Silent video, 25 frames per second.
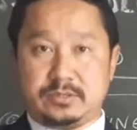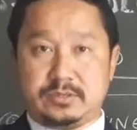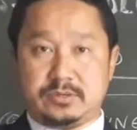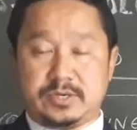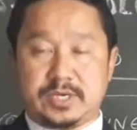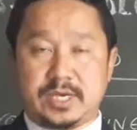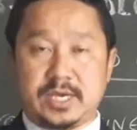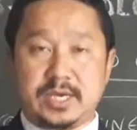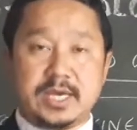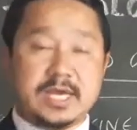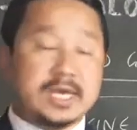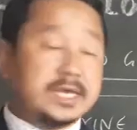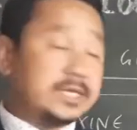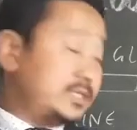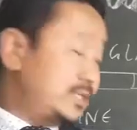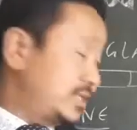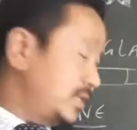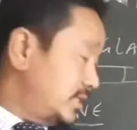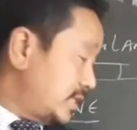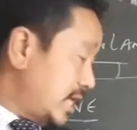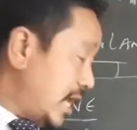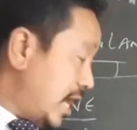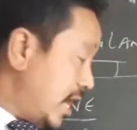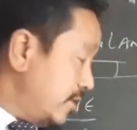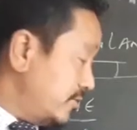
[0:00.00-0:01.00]
Okay,
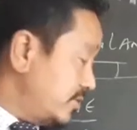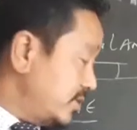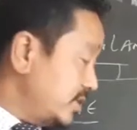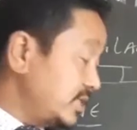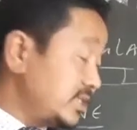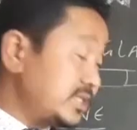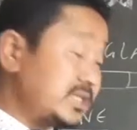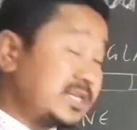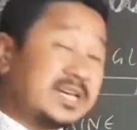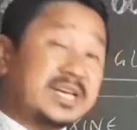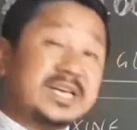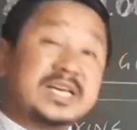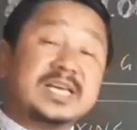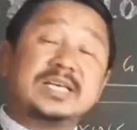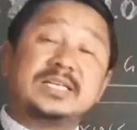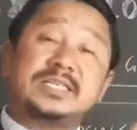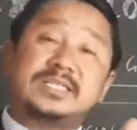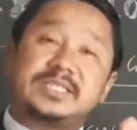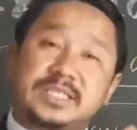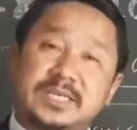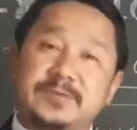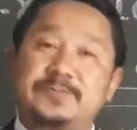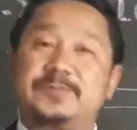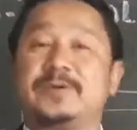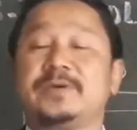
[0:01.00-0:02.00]
this iodine is the
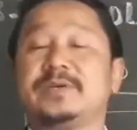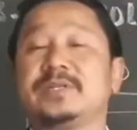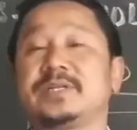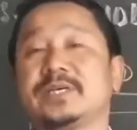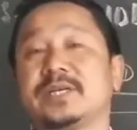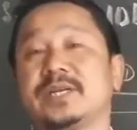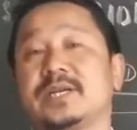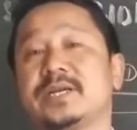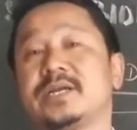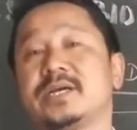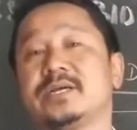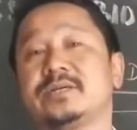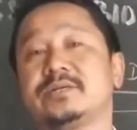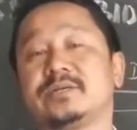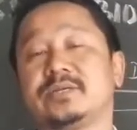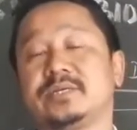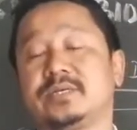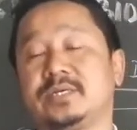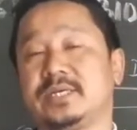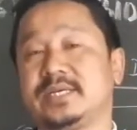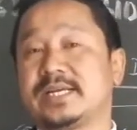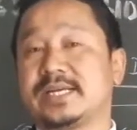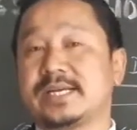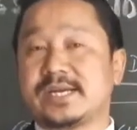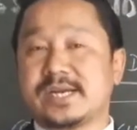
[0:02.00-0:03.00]
chief
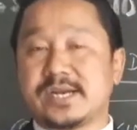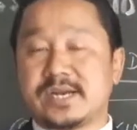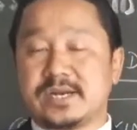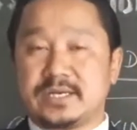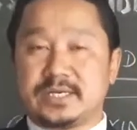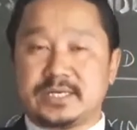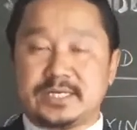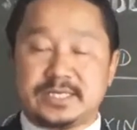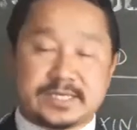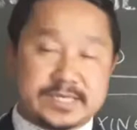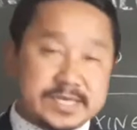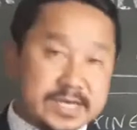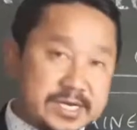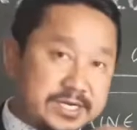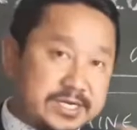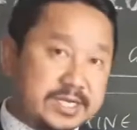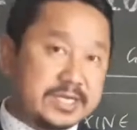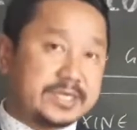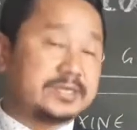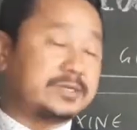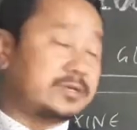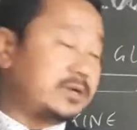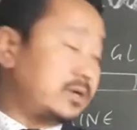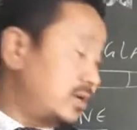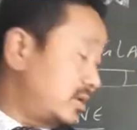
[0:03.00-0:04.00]

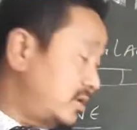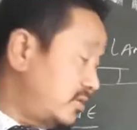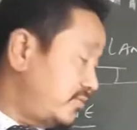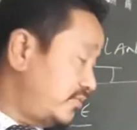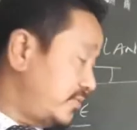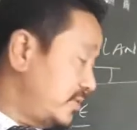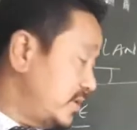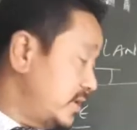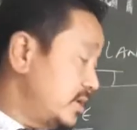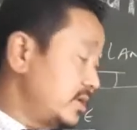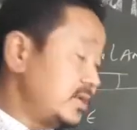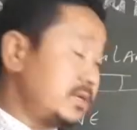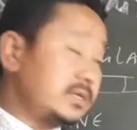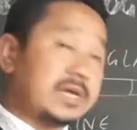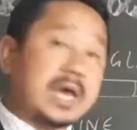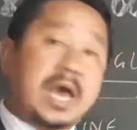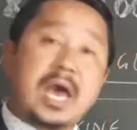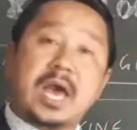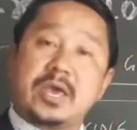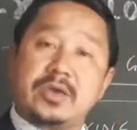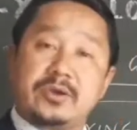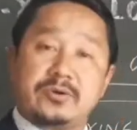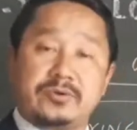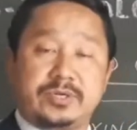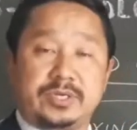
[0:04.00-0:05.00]
ingredient of
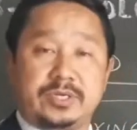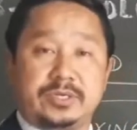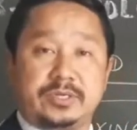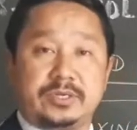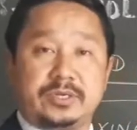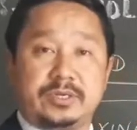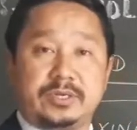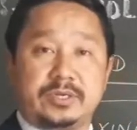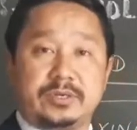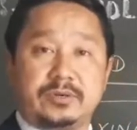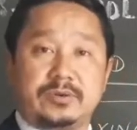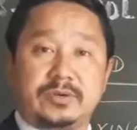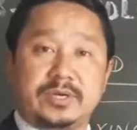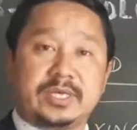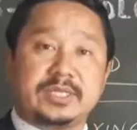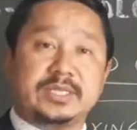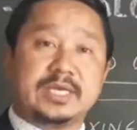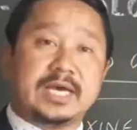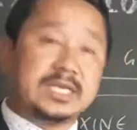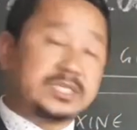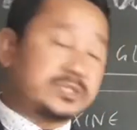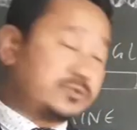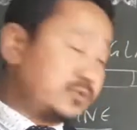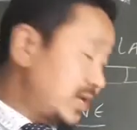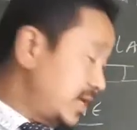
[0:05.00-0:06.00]
iodine. Okay,
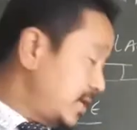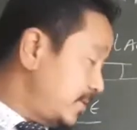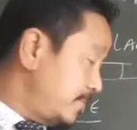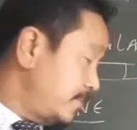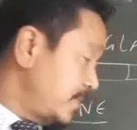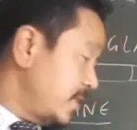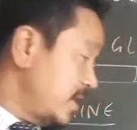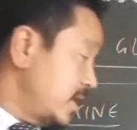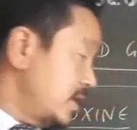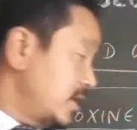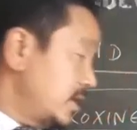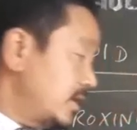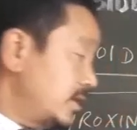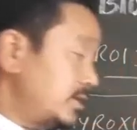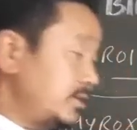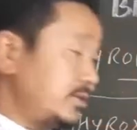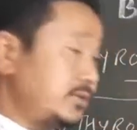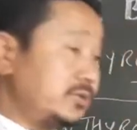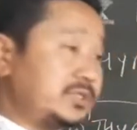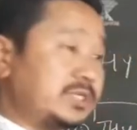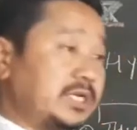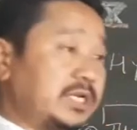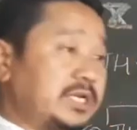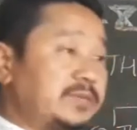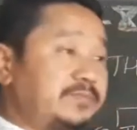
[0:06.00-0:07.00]
that's why
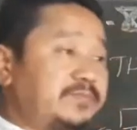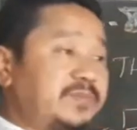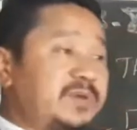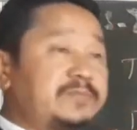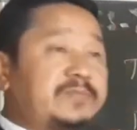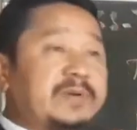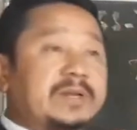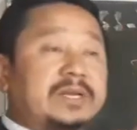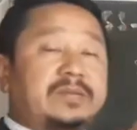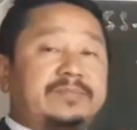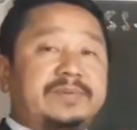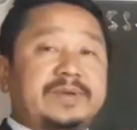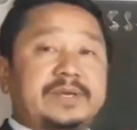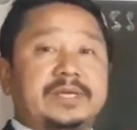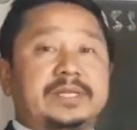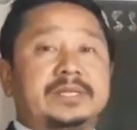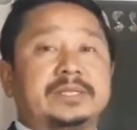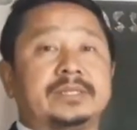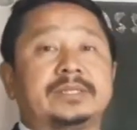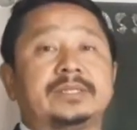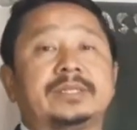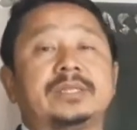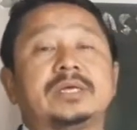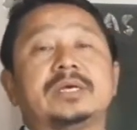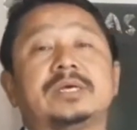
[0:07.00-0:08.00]
usually people living
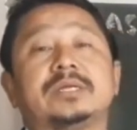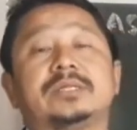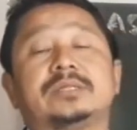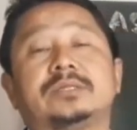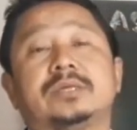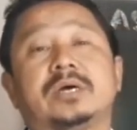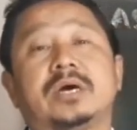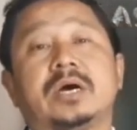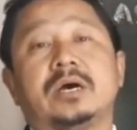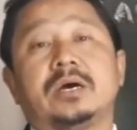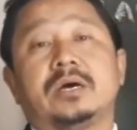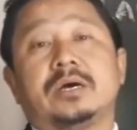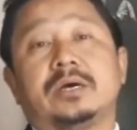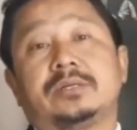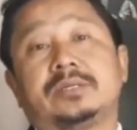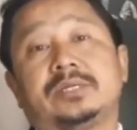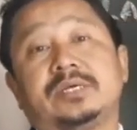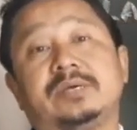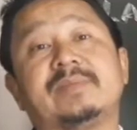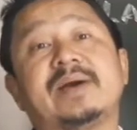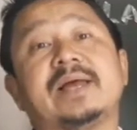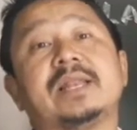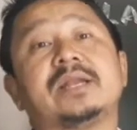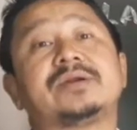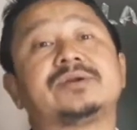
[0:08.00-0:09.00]
in the
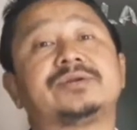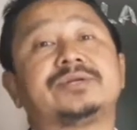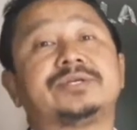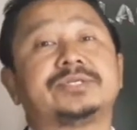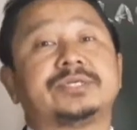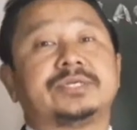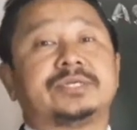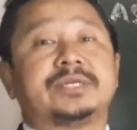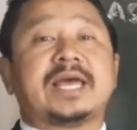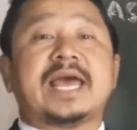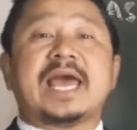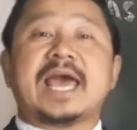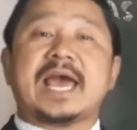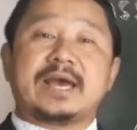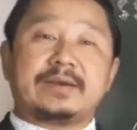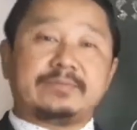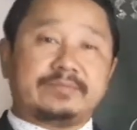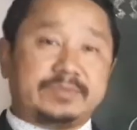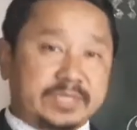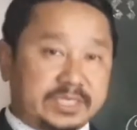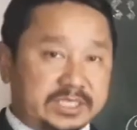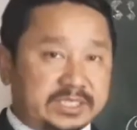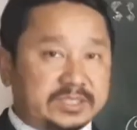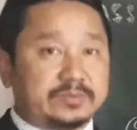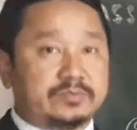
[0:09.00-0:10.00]
Himalayan region have
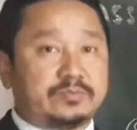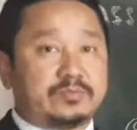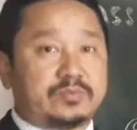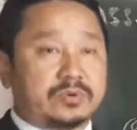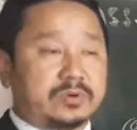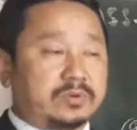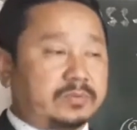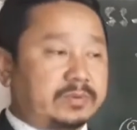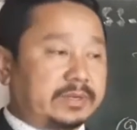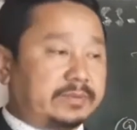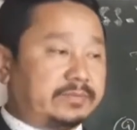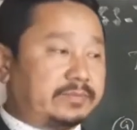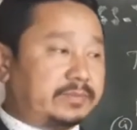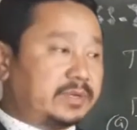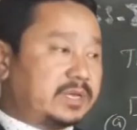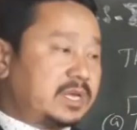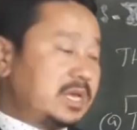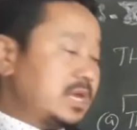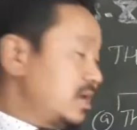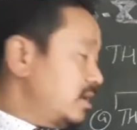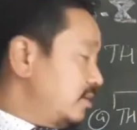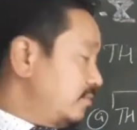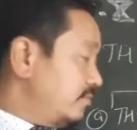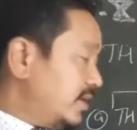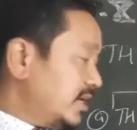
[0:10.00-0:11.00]
this problem.
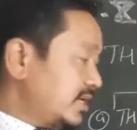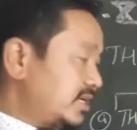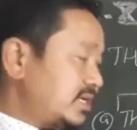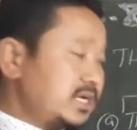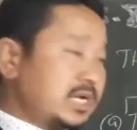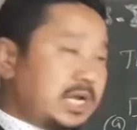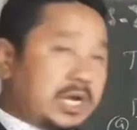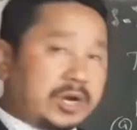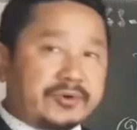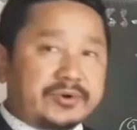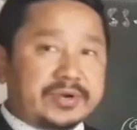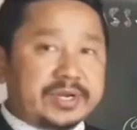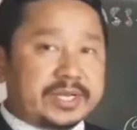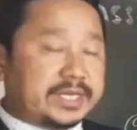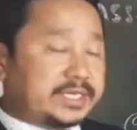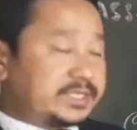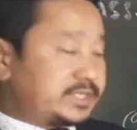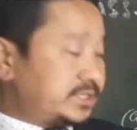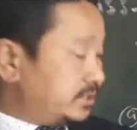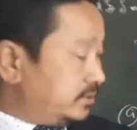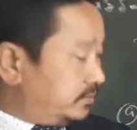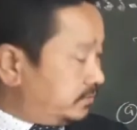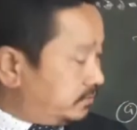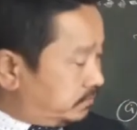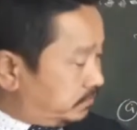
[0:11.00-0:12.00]
But
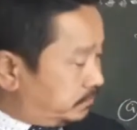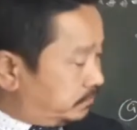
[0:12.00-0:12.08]
nowadays,